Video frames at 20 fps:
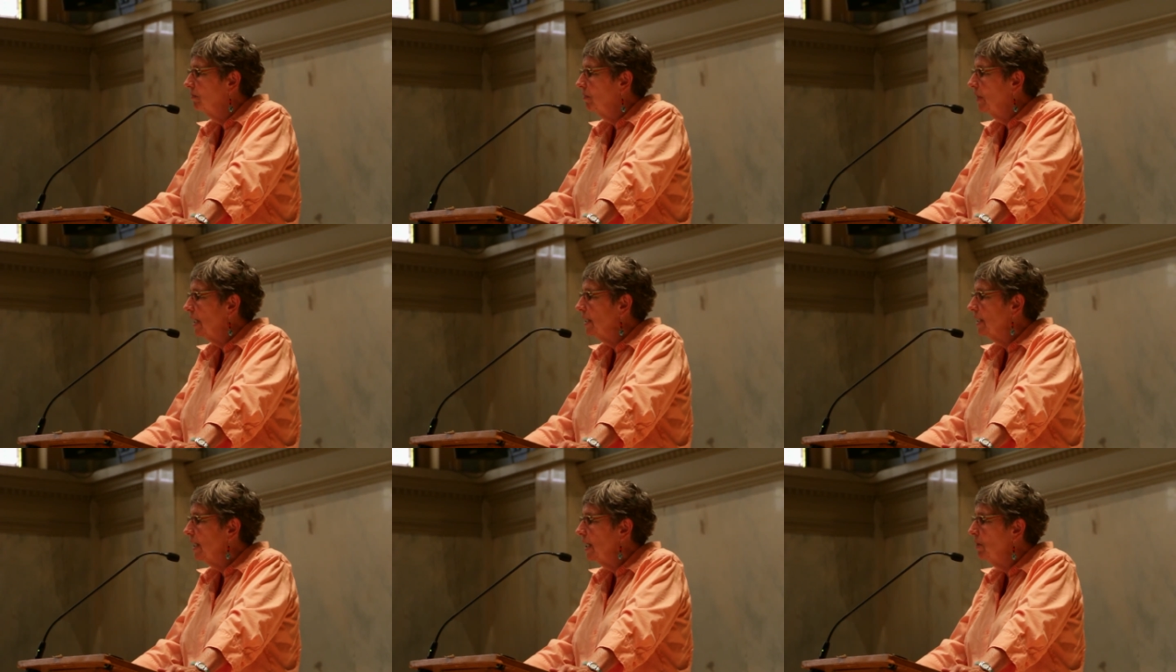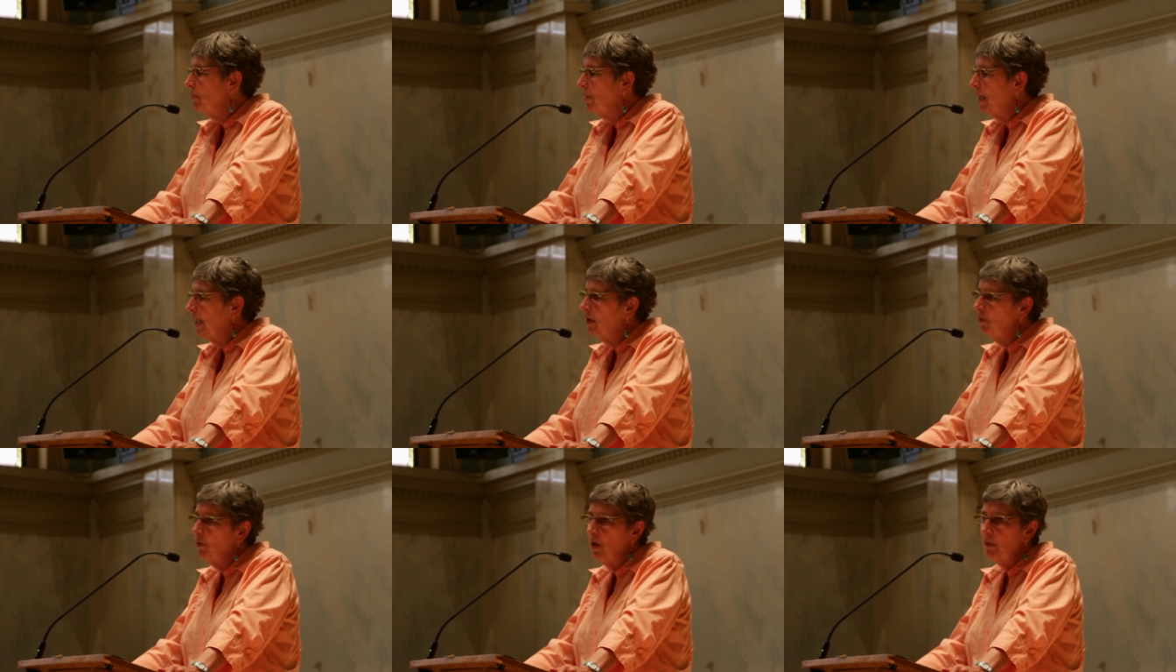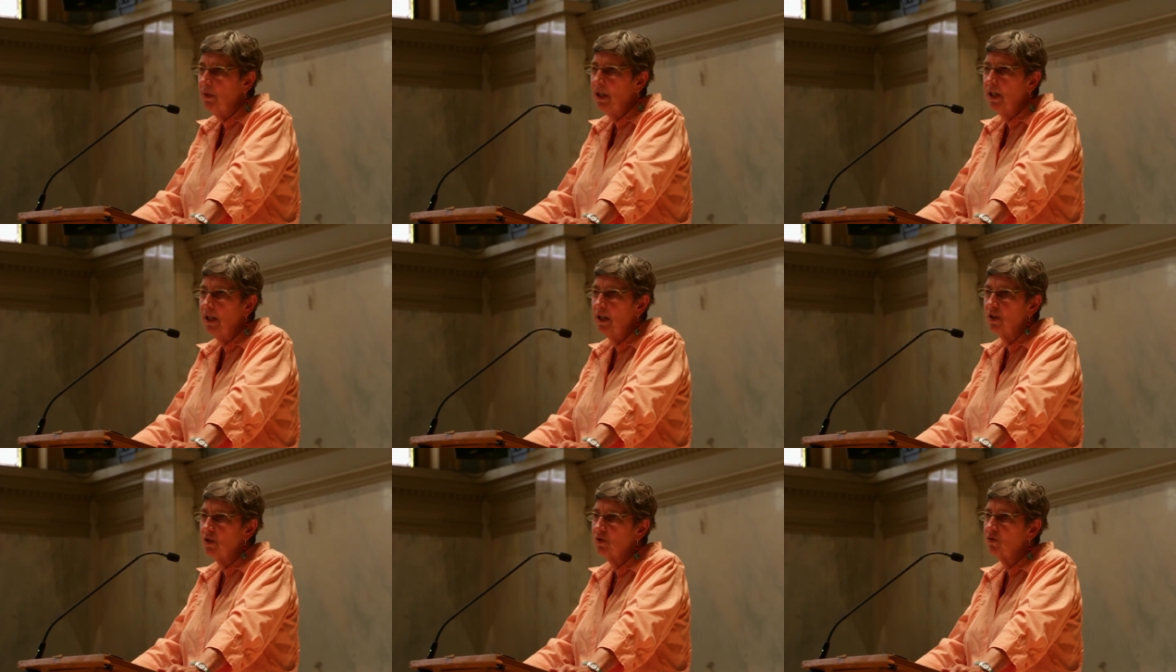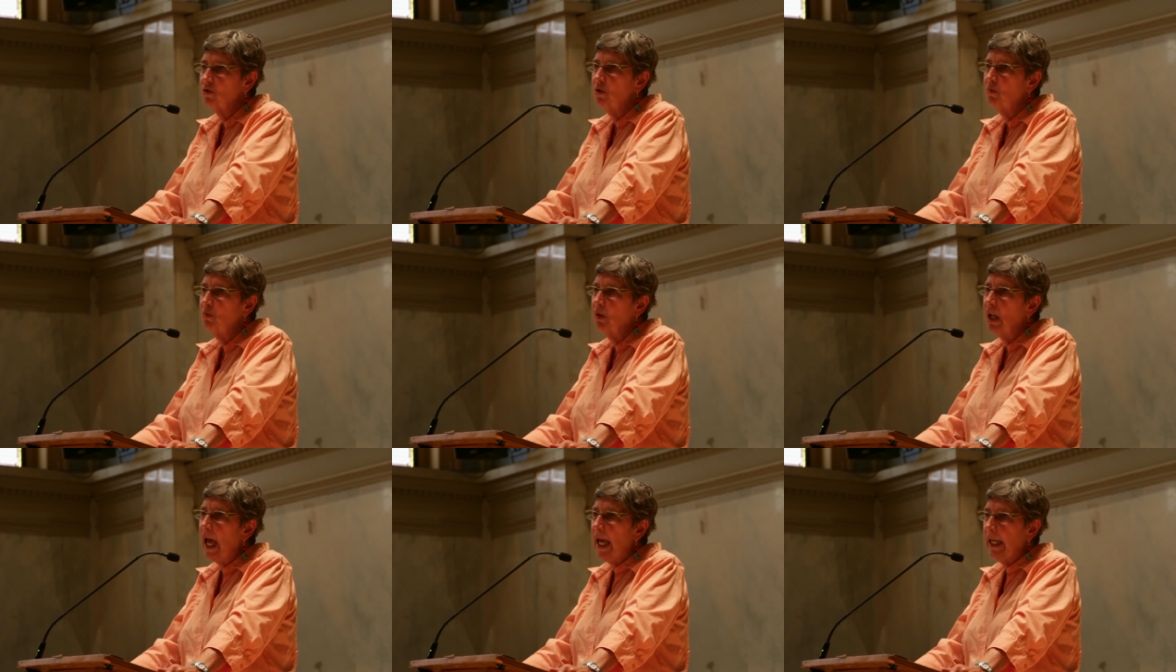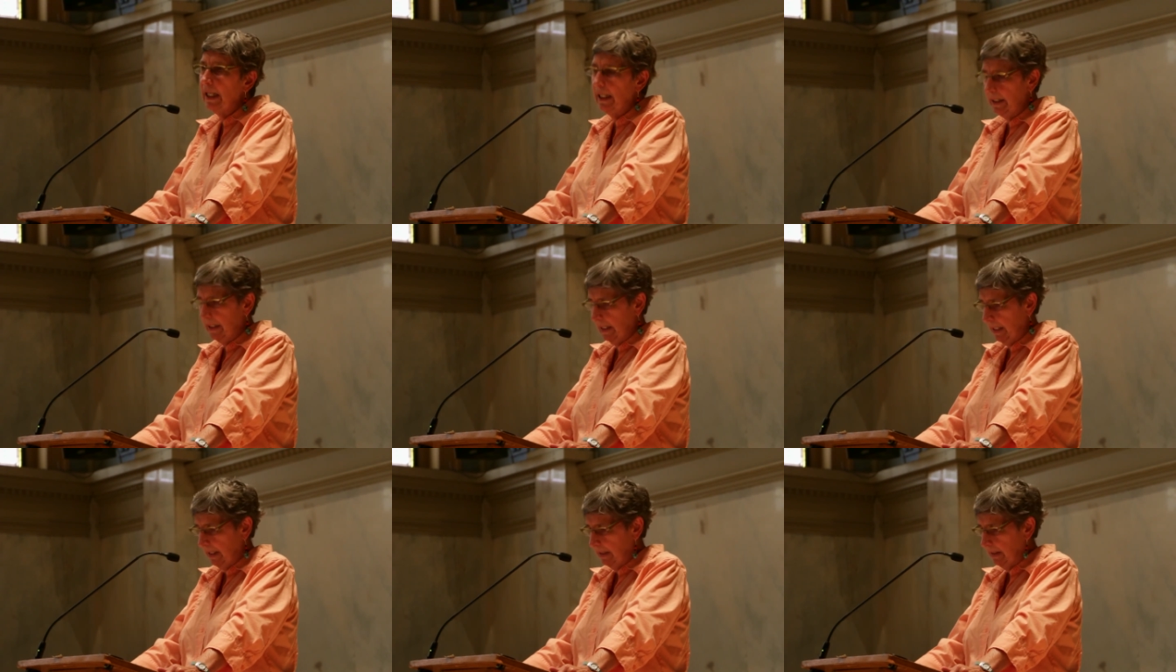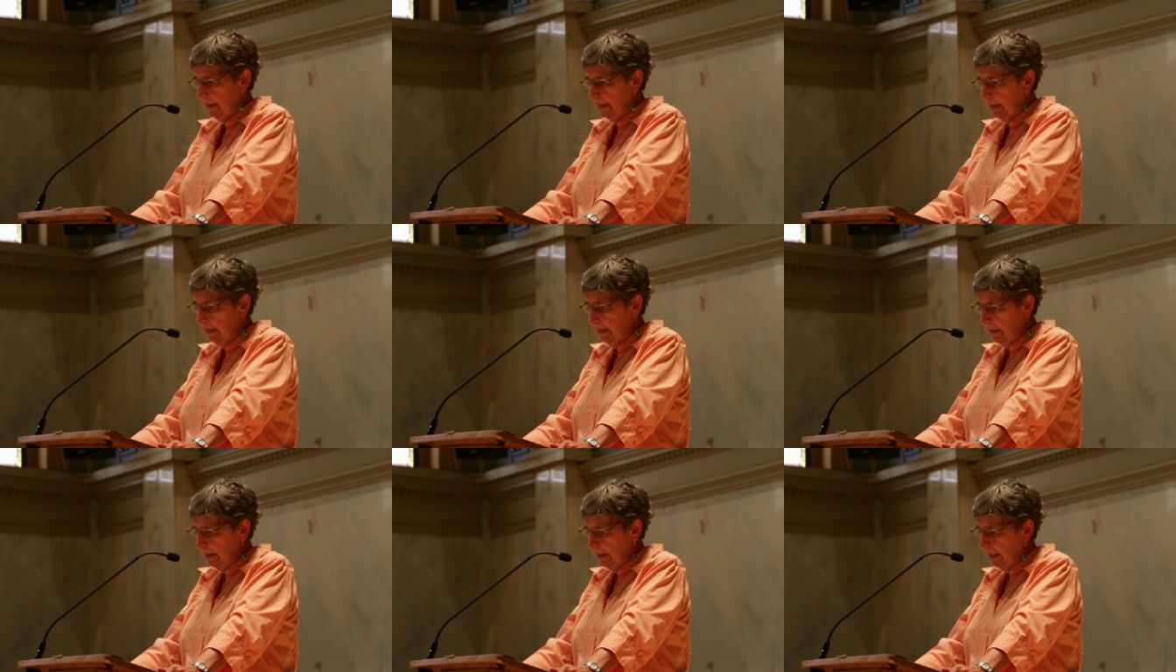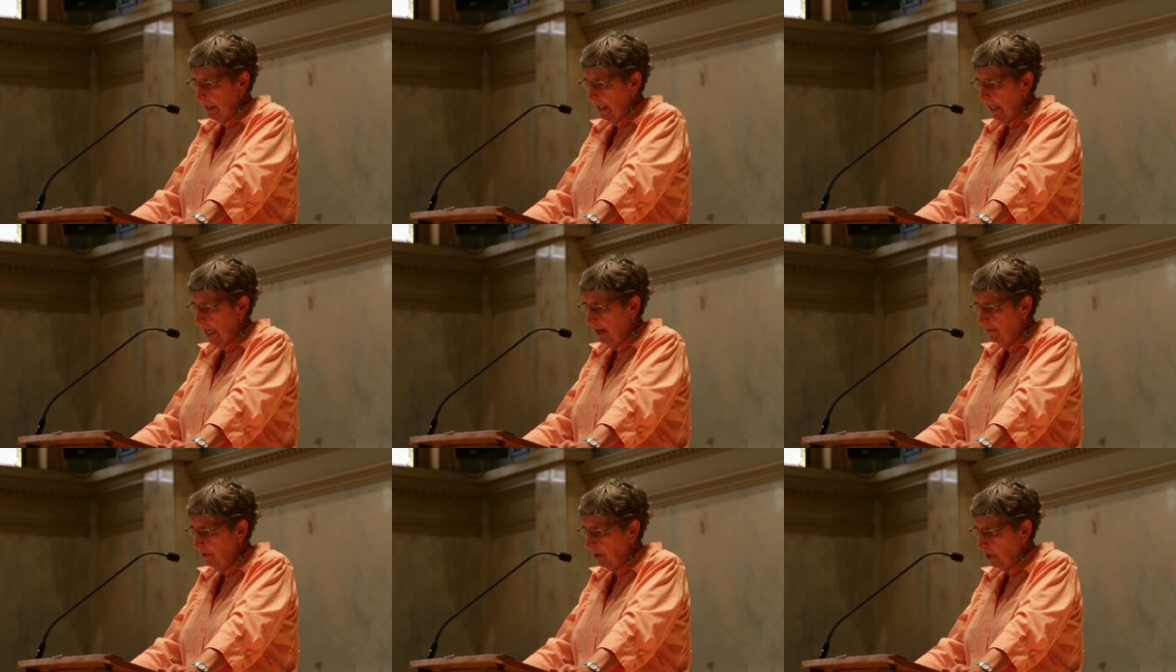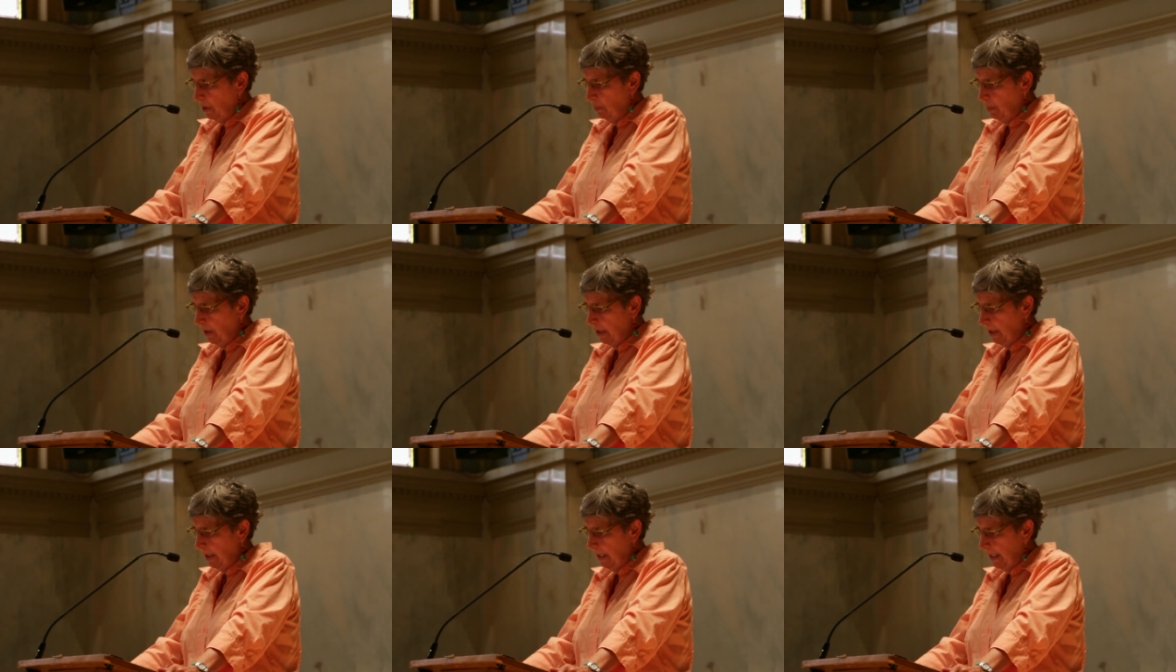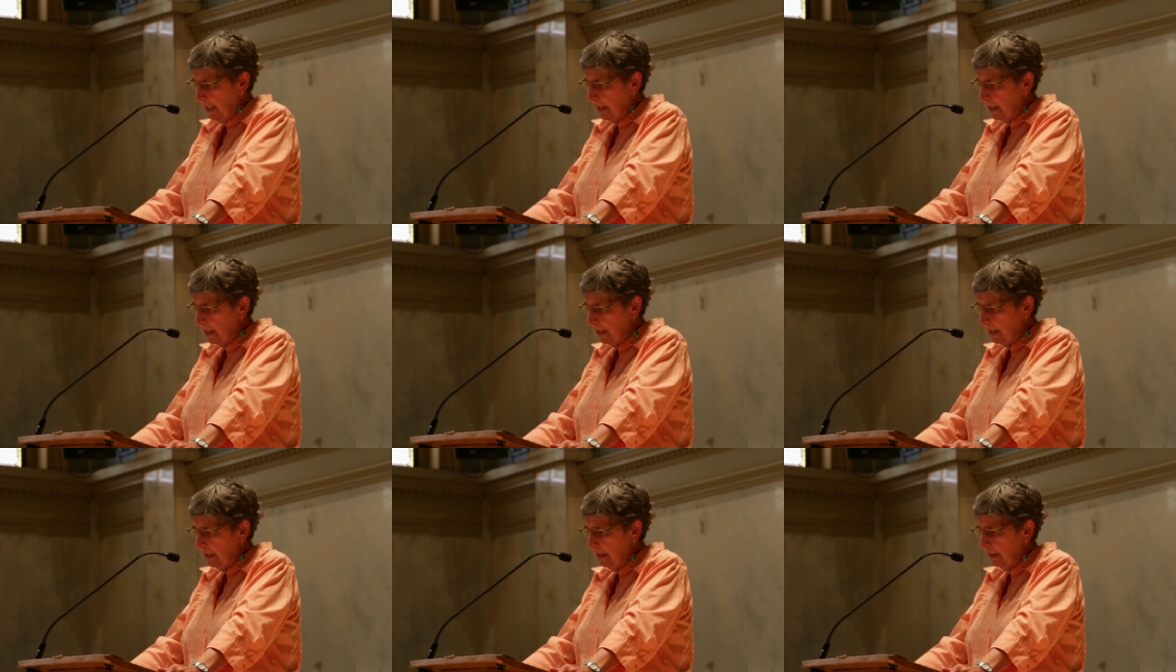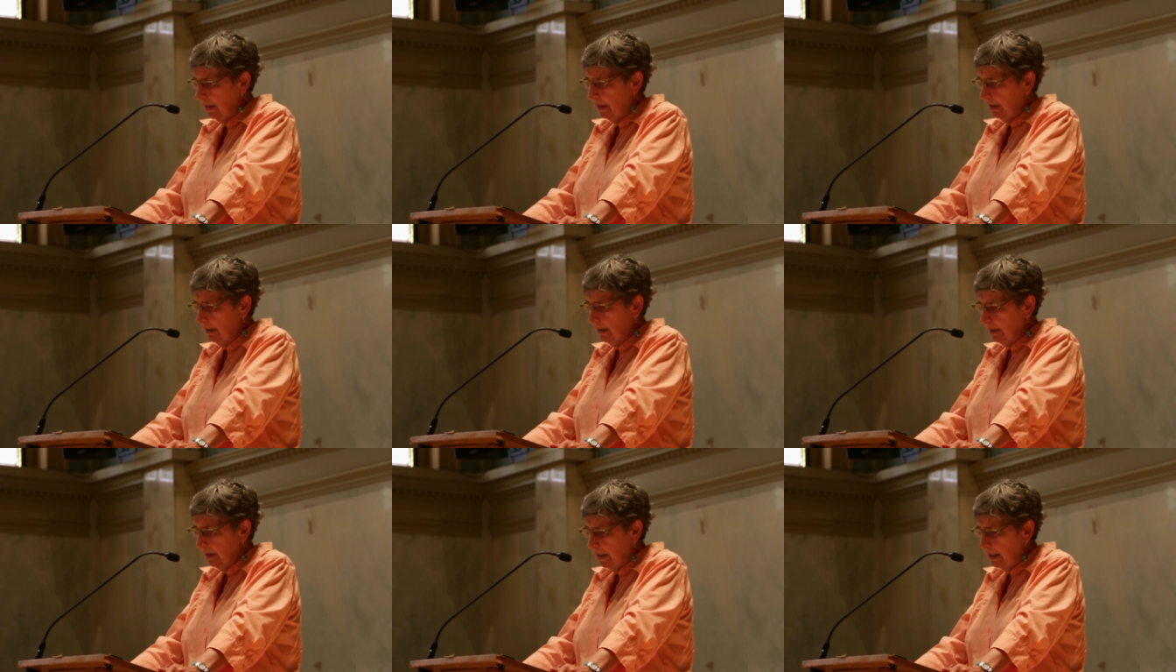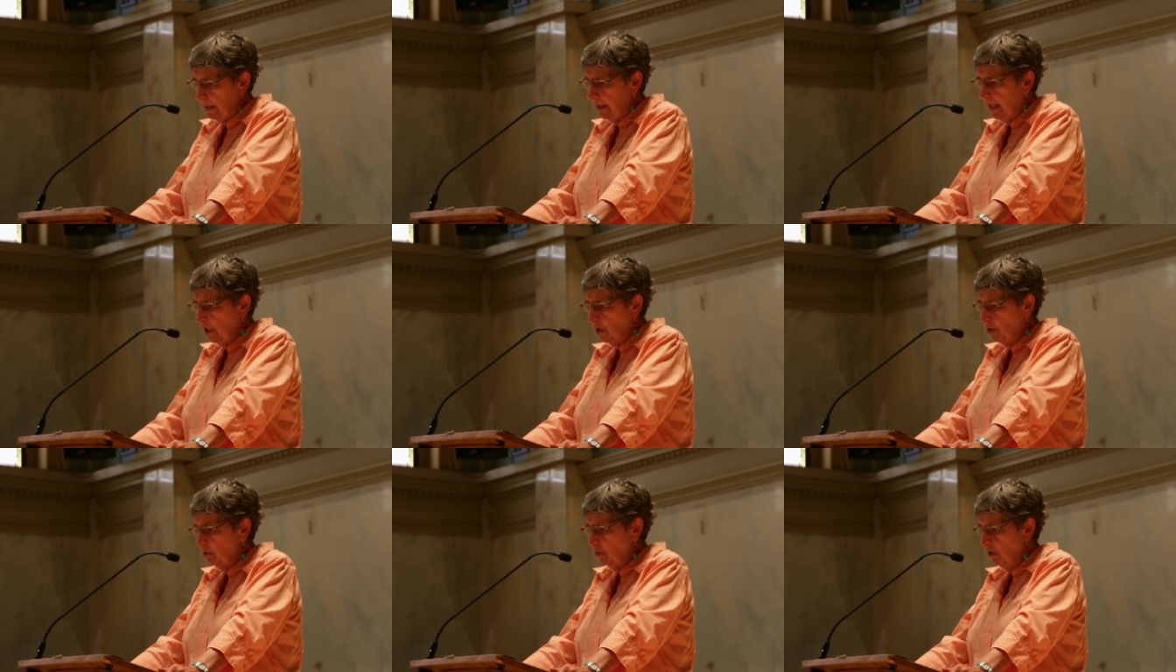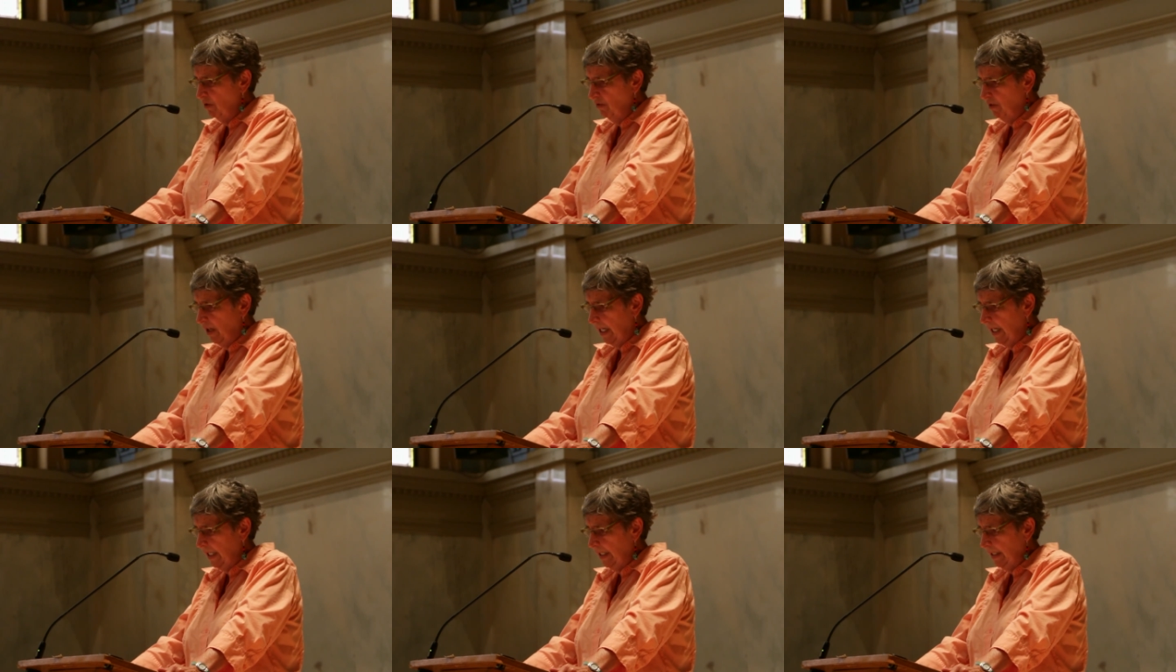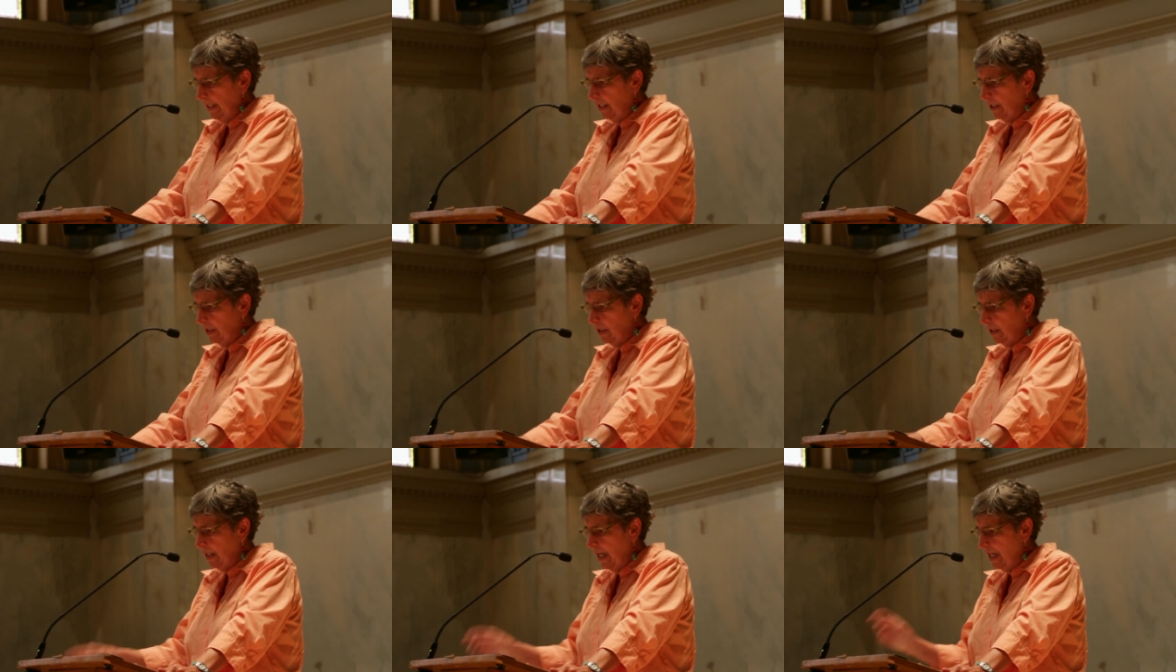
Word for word: That's how many women in this room likely have experienced sexual violence.